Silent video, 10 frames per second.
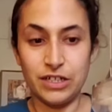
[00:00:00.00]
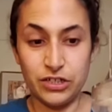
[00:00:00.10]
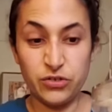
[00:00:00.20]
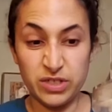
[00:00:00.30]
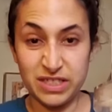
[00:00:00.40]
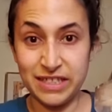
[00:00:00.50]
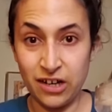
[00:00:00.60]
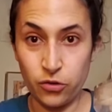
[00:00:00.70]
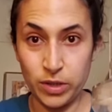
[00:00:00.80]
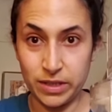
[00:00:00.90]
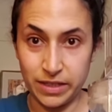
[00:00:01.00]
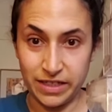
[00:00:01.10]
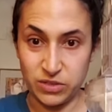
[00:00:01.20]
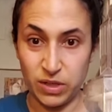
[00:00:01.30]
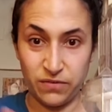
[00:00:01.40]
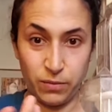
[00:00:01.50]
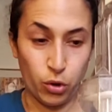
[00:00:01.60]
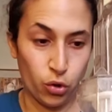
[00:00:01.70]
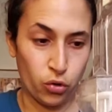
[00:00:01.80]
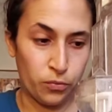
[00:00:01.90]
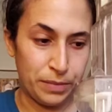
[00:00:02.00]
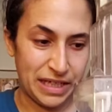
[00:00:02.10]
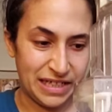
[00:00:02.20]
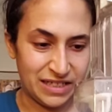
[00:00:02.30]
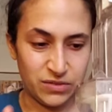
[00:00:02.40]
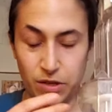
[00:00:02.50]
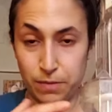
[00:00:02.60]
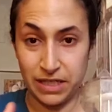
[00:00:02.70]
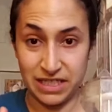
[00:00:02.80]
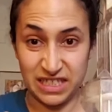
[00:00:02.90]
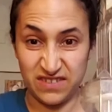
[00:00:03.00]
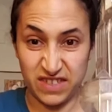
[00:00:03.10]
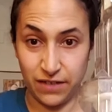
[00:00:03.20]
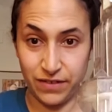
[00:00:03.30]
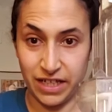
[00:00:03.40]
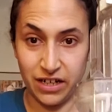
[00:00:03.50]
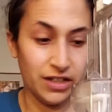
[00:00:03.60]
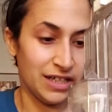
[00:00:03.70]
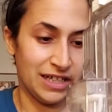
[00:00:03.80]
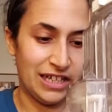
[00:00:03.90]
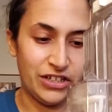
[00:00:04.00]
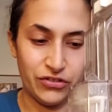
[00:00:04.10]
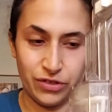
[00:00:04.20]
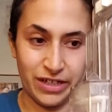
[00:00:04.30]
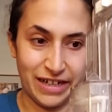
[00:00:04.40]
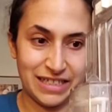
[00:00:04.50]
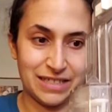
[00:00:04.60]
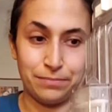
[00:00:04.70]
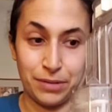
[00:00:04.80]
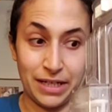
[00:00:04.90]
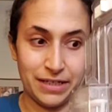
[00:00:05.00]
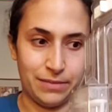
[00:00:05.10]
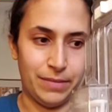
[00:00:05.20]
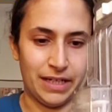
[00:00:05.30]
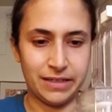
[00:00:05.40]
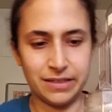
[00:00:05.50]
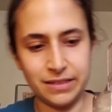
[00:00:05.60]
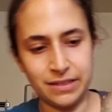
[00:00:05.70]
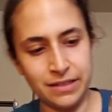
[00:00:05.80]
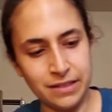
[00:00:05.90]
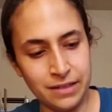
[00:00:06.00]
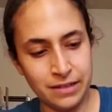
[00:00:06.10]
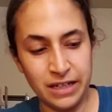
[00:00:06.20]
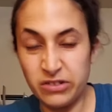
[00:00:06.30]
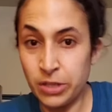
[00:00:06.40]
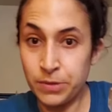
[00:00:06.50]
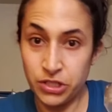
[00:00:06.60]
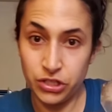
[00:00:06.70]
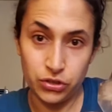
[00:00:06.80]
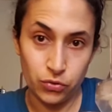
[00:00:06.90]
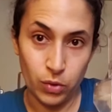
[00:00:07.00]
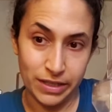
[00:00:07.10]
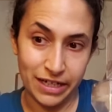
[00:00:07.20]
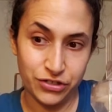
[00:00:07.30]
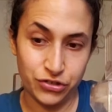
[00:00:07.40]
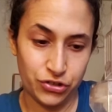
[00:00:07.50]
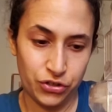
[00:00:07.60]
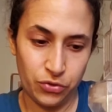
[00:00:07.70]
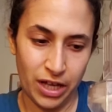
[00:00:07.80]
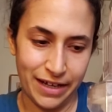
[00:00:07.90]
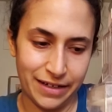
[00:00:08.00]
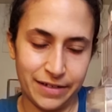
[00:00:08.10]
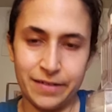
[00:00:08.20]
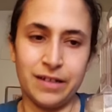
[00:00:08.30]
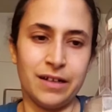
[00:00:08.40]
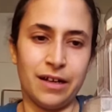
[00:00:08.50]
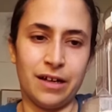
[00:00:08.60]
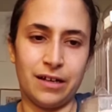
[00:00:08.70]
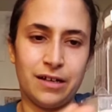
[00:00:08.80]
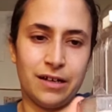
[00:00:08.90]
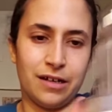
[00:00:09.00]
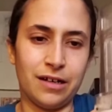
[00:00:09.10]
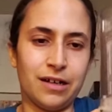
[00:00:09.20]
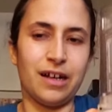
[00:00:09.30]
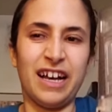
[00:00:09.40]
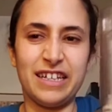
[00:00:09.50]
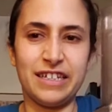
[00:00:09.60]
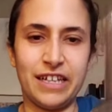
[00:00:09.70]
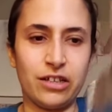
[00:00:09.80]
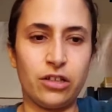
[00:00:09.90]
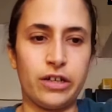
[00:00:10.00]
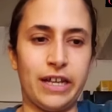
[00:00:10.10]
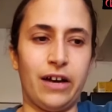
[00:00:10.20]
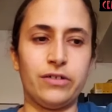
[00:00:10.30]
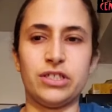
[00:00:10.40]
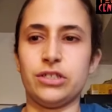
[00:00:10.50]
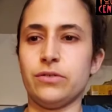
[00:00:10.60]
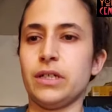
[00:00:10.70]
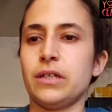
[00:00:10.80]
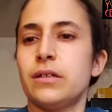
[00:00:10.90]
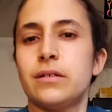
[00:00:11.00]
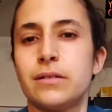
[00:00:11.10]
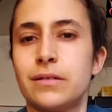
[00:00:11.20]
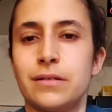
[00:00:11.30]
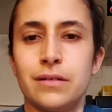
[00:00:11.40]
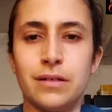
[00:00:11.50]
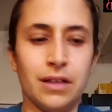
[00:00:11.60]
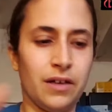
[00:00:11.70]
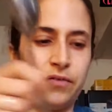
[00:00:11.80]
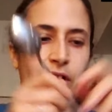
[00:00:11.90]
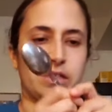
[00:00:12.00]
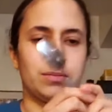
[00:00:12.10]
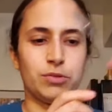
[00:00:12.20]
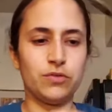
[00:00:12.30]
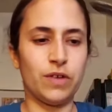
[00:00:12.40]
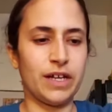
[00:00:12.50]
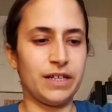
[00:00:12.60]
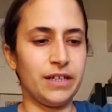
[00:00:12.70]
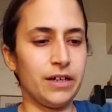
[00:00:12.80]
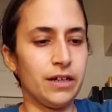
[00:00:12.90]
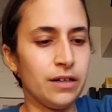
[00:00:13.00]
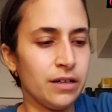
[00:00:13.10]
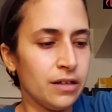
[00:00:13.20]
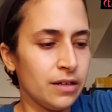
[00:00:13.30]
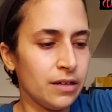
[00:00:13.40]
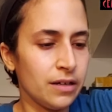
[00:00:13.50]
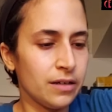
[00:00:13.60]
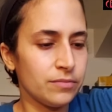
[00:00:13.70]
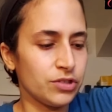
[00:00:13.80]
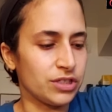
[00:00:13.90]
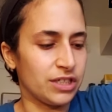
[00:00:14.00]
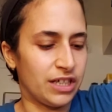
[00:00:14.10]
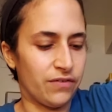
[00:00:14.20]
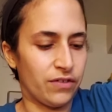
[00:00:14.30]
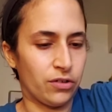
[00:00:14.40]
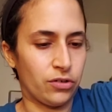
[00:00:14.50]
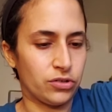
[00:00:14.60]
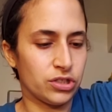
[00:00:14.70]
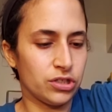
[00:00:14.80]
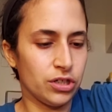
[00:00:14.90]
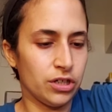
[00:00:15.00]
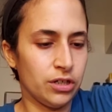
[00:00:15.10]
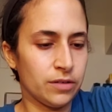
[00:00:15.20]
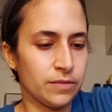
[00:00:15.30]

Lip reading: You can see how quickly this went from whole beans with pieces of stuff in there into a nice blended mix. Now it's up to you what texture you like. I'm gonna take a look at how it's doing. Got a spoon right here. Just gonna give it a little stir.